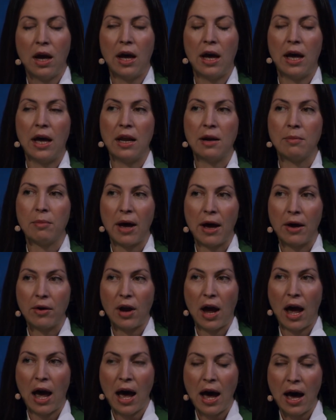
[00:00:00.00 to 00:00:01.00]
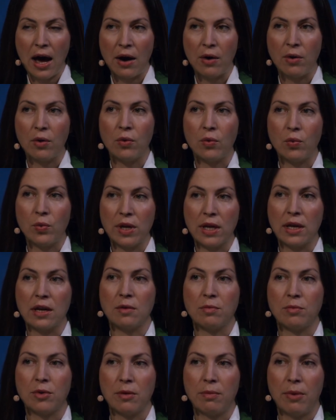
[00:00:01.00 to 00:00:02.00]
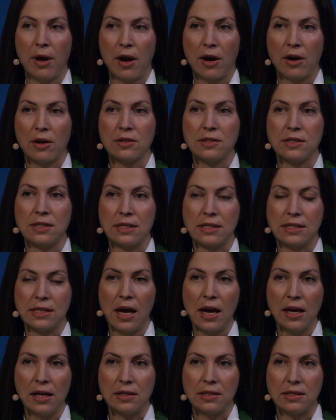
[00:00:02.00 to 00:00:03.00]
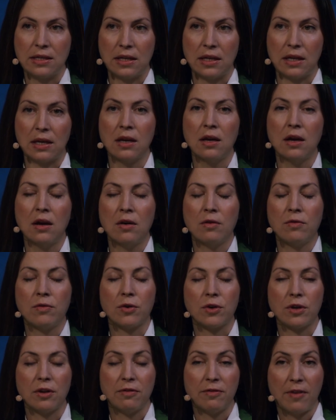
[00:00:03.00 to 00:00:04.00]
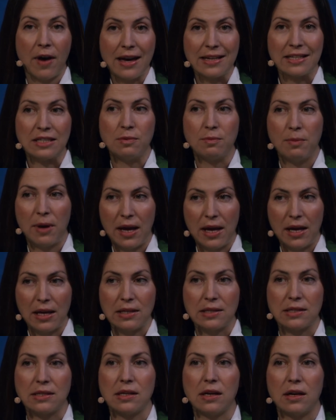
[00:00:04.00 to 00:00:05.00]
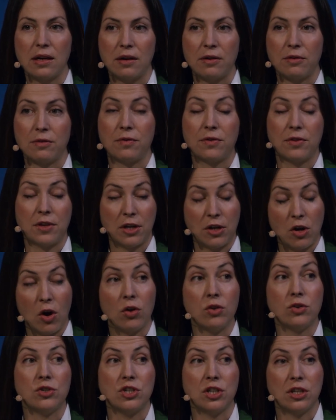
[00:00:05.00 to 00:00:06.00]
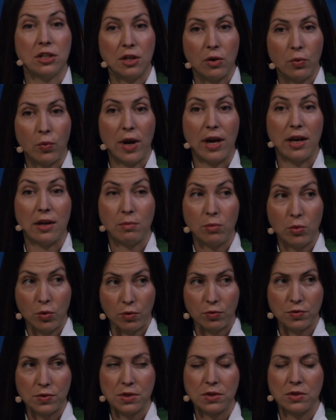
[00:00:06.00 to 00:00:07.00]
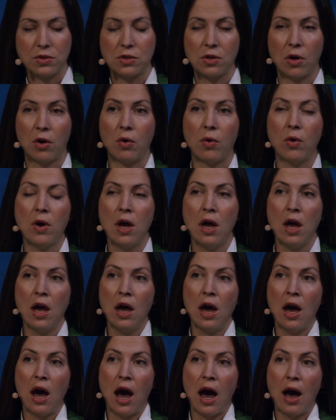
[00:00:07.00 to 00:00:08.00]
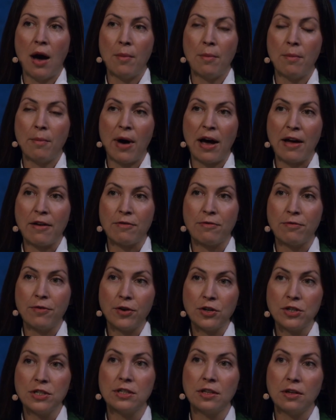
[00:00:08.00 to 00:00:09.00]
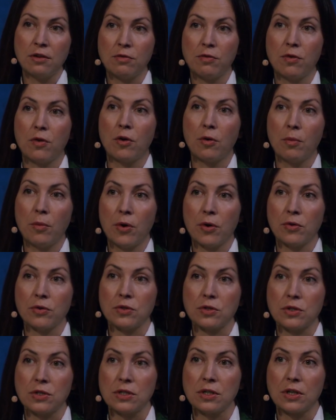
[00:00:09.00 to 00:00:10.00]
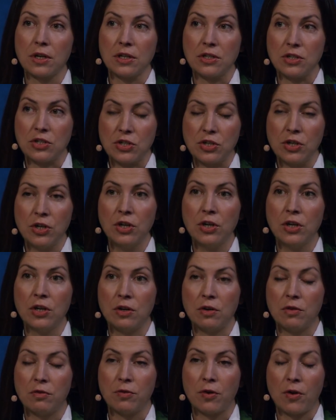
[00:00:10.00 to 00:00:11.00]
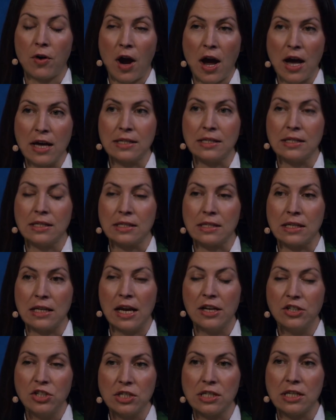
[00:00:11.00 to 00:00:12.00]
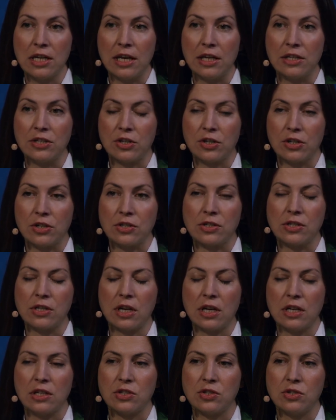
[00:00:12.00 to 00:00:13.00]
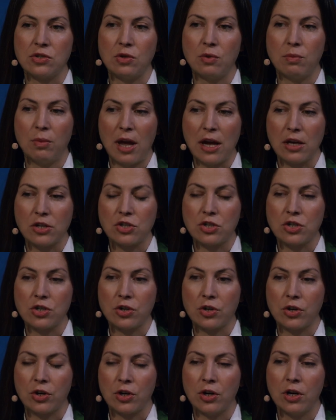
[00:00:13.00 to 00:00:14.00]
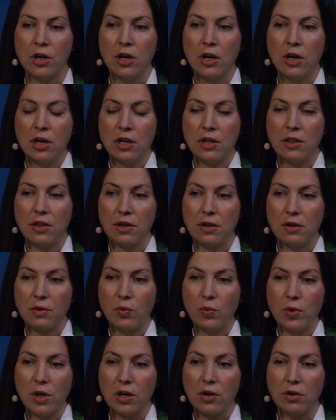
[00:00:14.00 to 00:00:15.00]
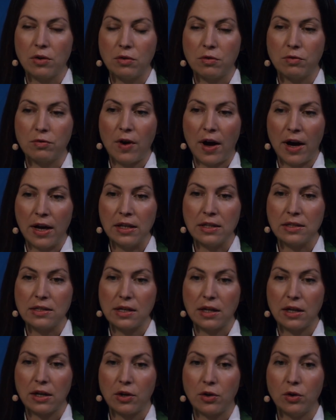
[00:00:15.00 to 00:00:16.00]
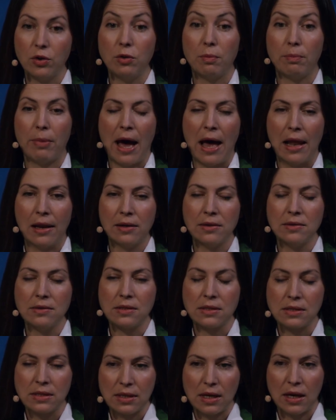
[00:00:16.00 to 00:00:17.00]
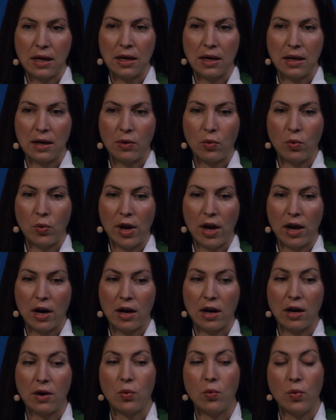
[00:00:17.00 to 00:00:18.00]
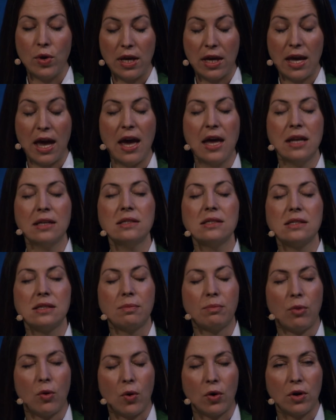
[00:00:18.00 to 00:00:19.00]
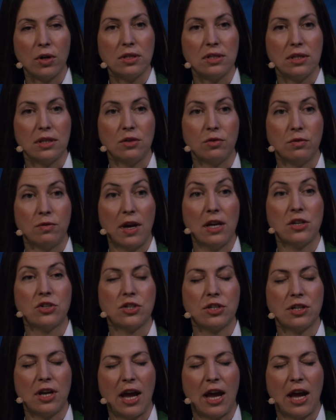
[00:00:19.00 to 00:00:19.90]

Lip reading: and about how we can prepare society for the fast pace of technology and the way it moves. So my first and foremost concern for us as legislators is to make sure that we could find a good balance where we can support innovation